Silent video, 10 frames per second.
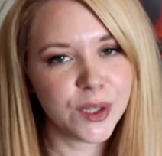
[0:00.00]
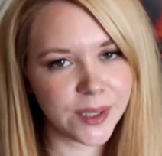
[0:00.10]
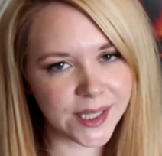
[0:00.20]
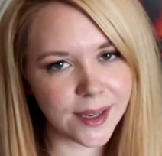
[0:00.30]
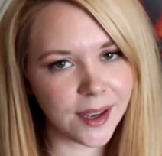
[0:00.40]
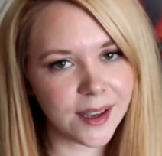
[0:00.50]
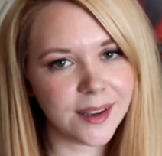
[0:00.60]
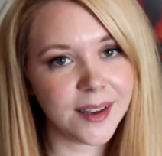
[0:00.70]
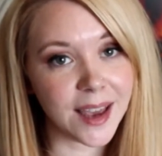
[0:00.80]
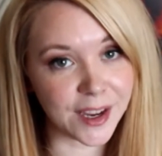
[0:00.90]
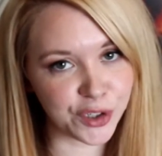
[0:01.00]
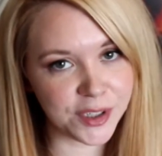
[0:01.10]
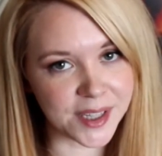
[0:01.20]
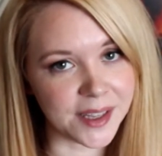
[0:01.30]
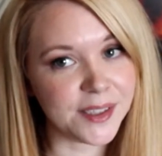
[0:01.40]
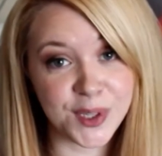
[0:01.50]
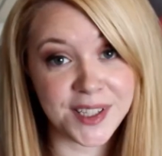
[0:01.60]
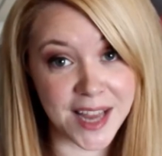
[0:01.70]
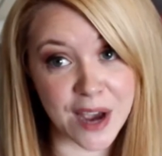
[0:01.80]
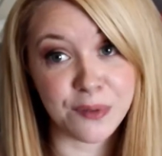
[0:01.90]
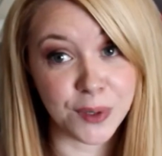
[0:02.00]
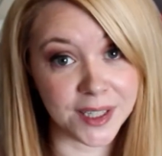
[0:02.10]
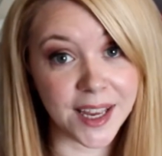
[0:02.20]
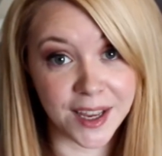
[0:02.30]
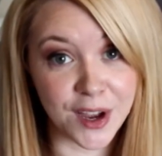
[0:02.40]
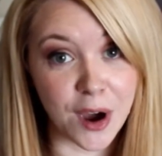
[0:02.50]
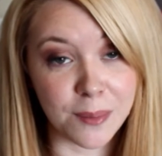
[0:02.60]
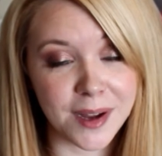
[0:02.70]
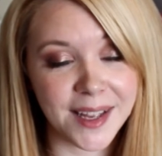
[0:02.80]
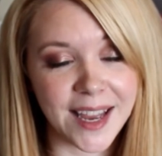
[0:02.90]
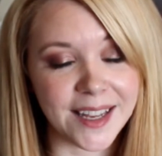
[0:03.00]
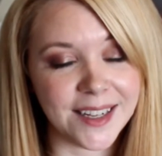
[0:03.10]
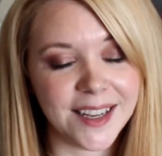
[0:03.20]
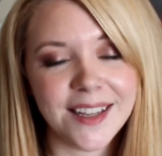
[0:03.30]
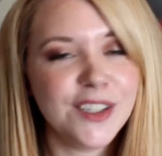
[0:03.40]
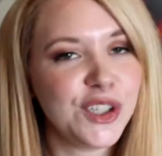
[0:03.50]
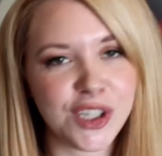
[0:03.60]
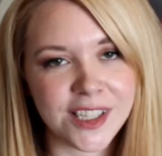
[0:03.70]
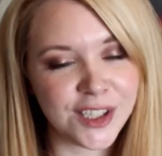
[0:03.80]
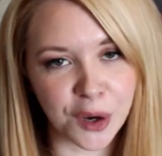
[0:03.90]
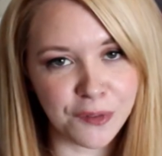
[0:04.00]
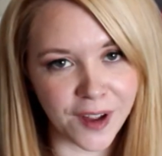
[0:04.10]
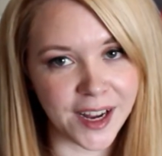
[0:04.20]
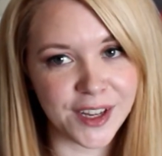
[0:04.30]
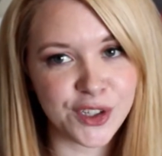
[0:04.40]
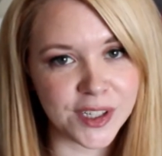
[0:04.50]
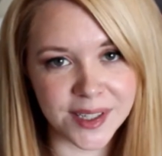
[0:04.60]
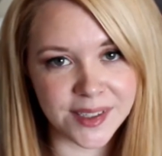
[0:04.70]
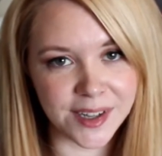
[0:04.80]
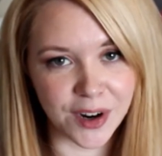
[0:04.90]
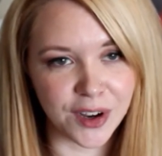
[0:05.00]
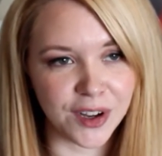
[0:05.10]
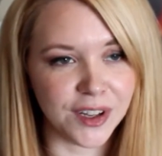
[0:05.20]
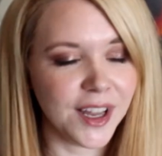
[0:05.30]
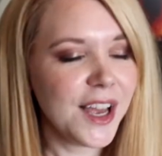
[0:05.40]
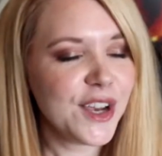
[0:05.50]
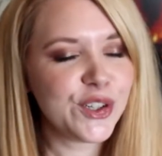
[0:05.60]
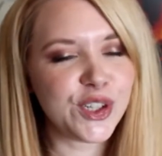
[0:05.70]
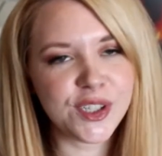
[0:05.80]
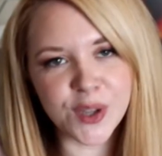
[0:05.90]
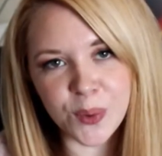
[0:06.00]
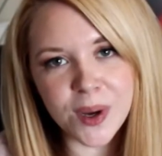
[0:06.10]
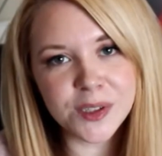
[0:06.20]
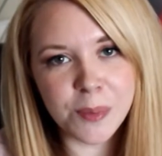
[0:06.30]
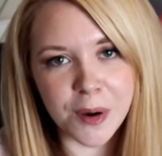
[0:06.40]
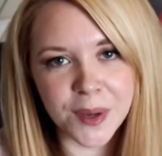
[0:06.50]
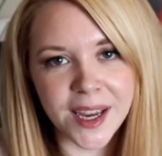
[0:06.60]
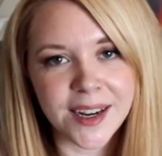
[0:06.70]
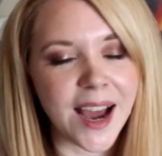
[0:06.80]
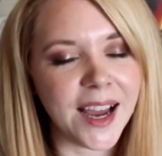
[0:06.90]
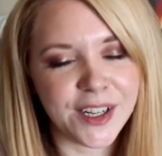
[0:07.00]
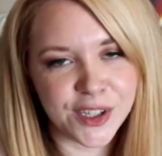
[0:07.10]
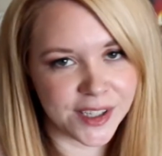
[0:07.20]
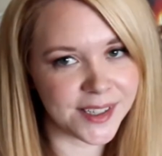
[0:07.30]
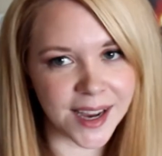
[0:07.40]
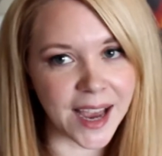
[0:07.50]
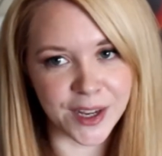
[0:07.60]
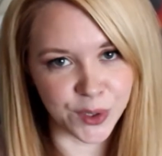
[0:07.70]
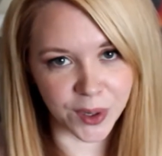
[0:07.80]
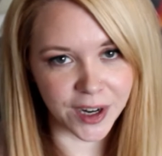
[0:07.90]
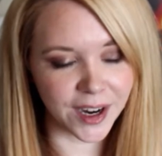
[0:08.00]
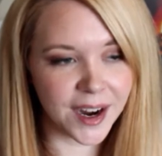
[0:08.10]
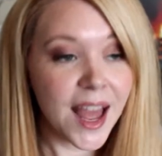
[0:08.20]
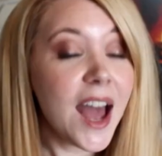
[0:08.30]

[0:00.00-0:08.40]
Theresa as she says, is the F word like a comma. And she's so funny, she's hysterical, she's so well spoken, I just, I adore her.